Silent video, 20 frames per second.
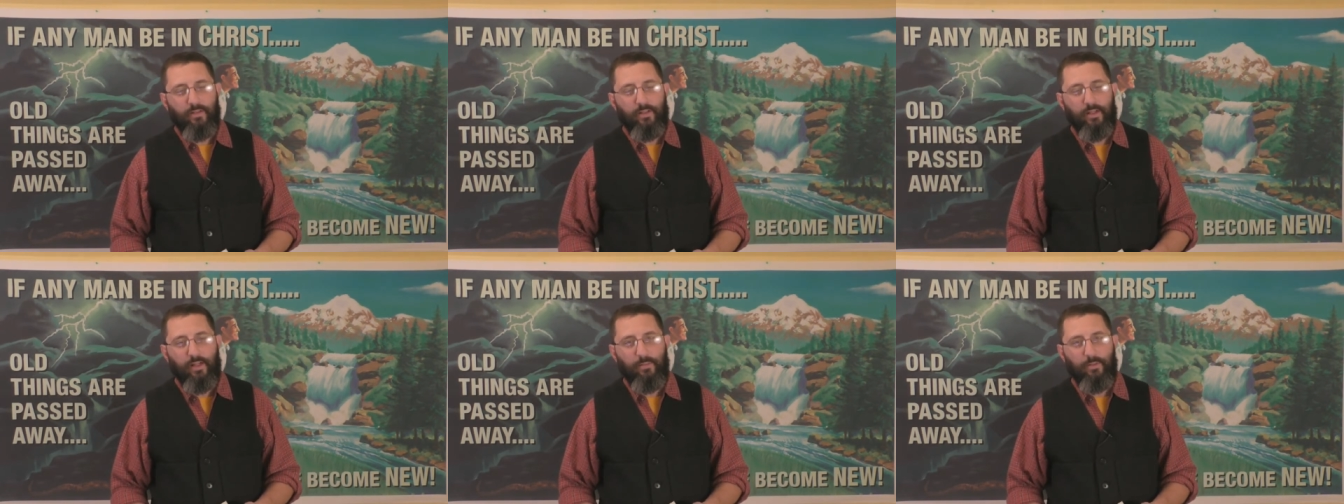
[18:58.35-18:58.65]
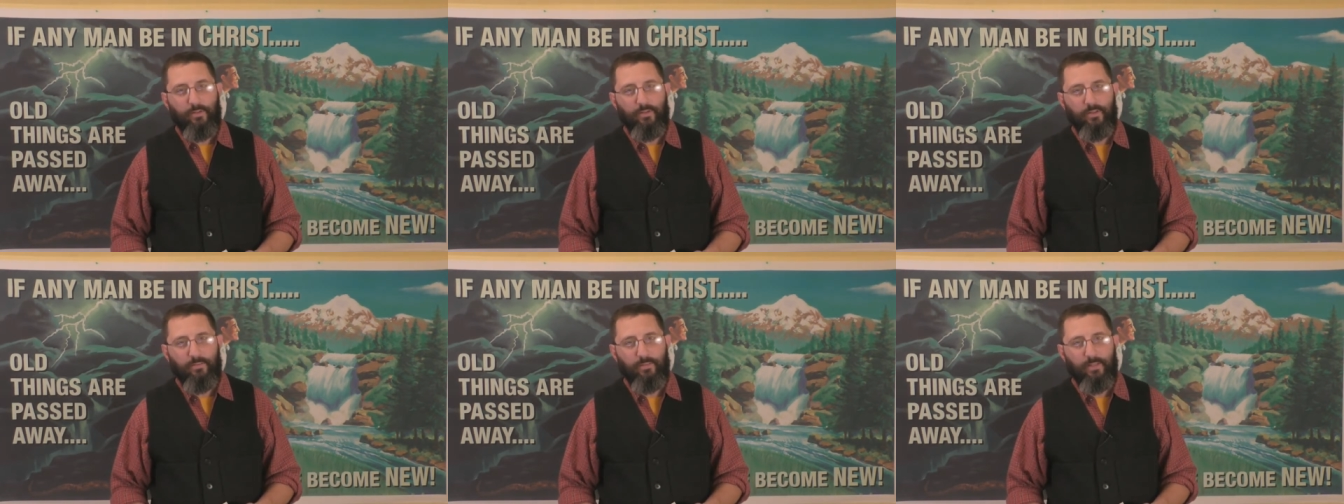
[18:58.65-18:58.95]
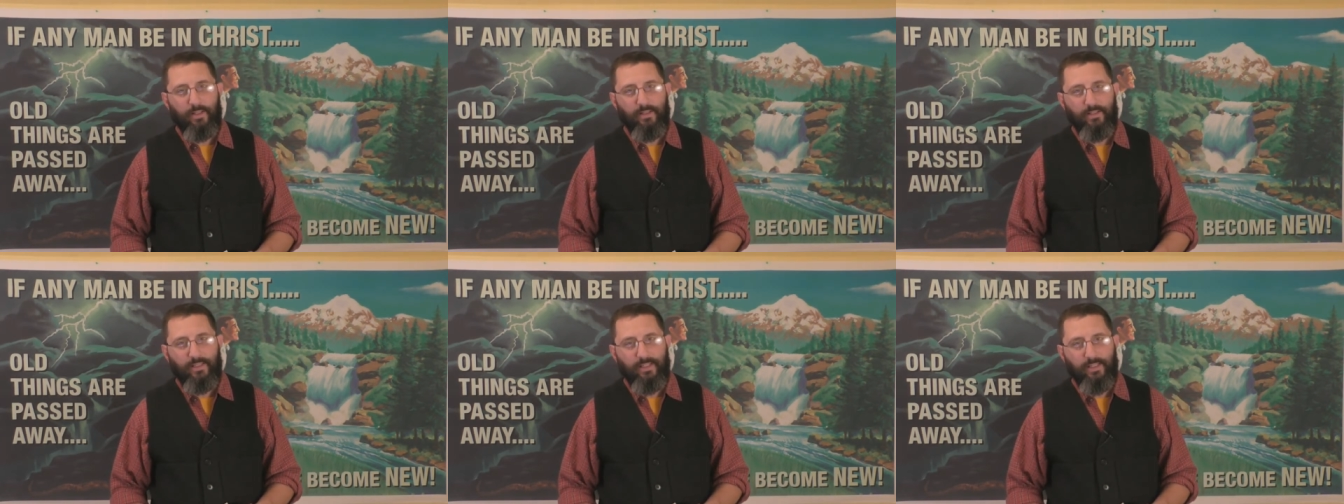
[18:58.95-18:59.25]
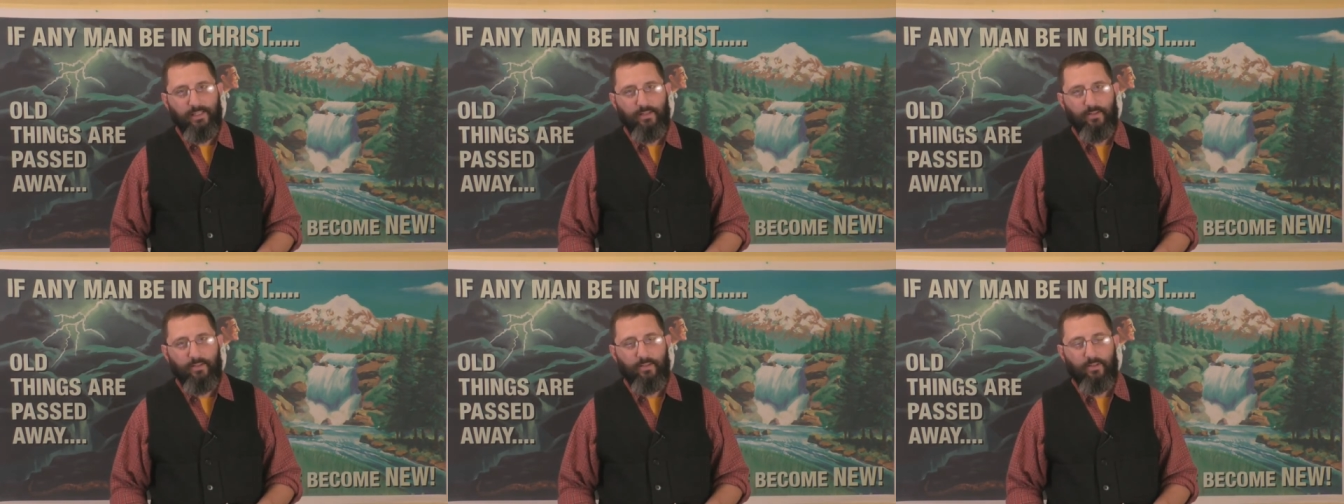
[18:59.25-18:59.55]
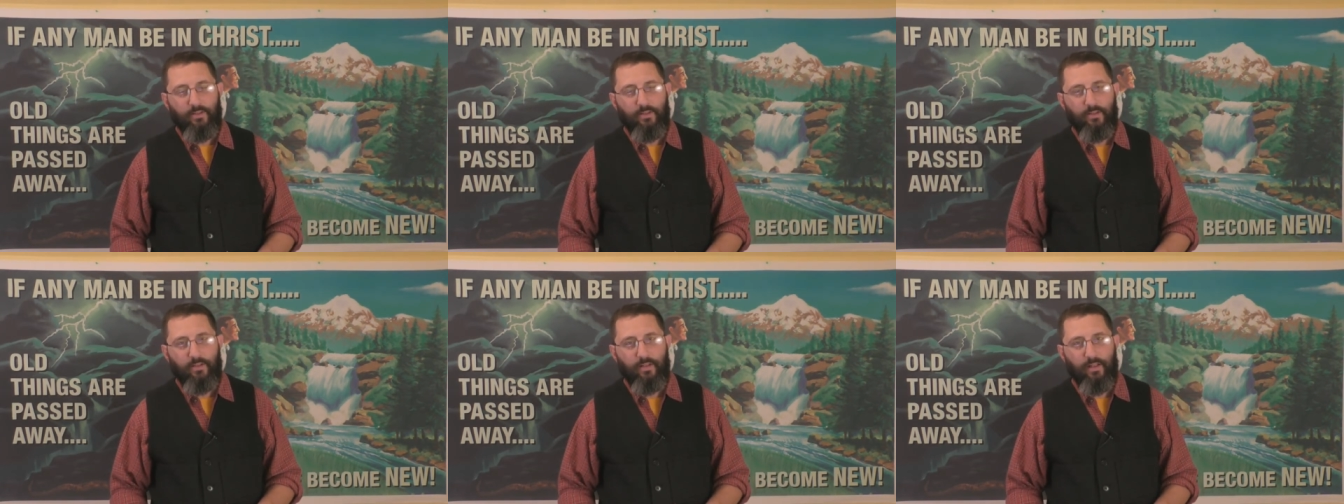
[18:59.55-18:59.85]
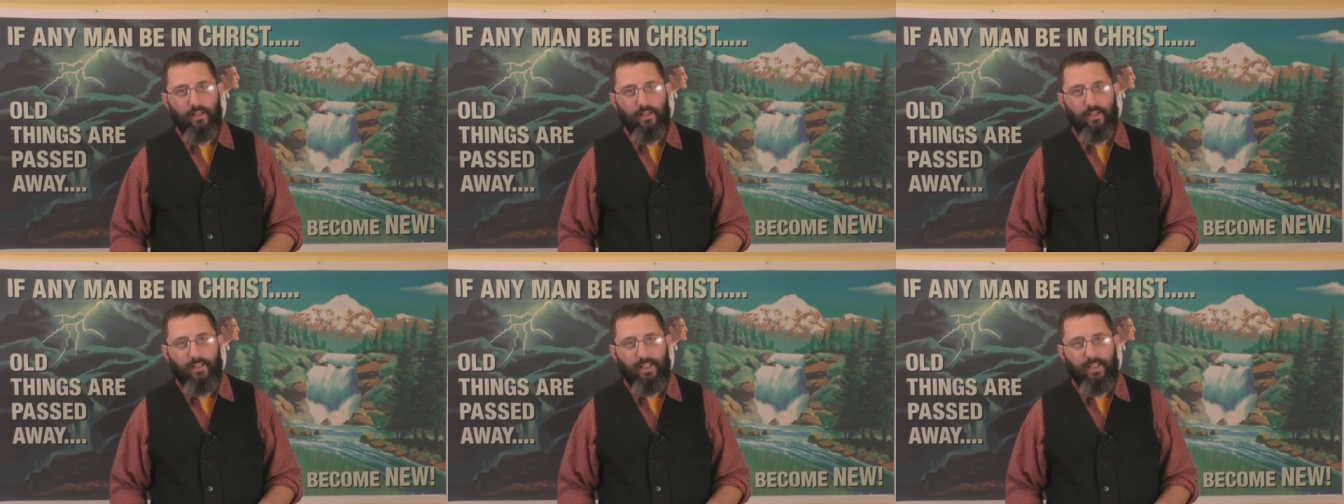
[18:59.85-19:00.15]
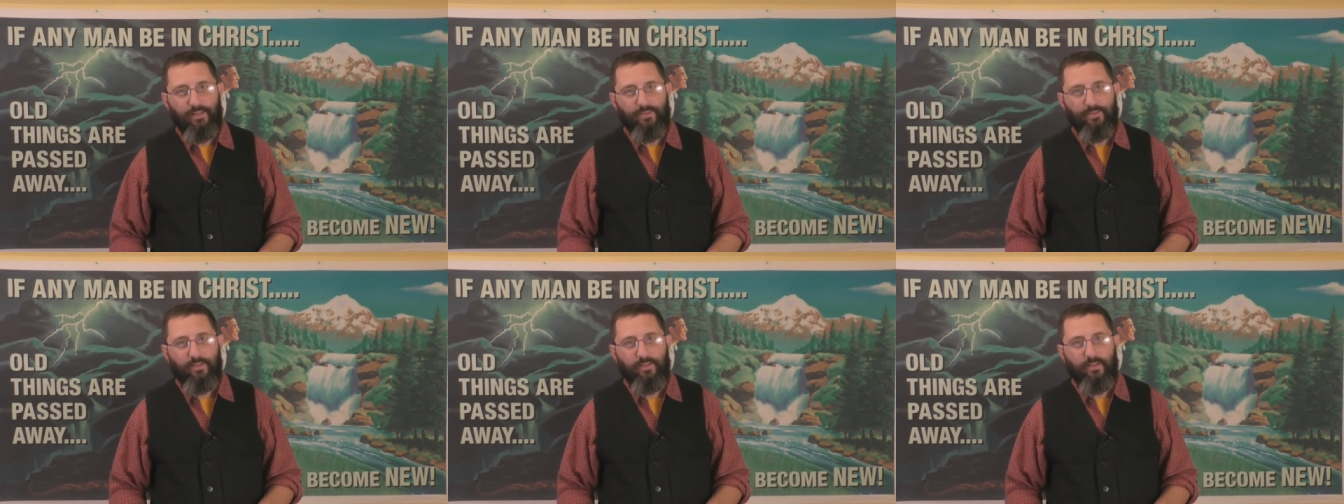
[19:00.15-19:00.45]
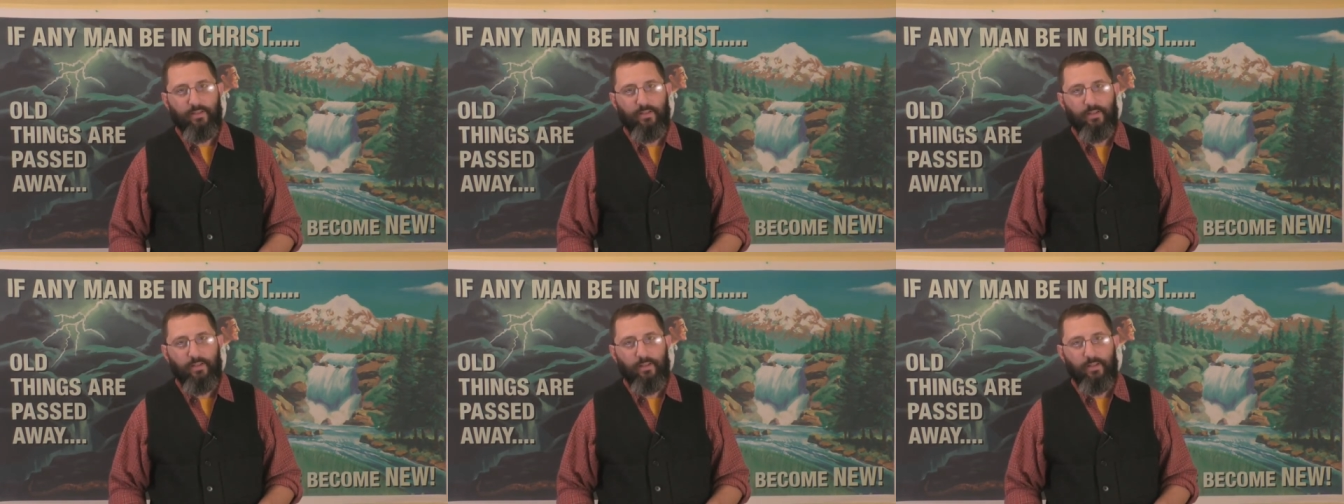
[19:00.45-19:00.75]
the time I was in my teens and I left.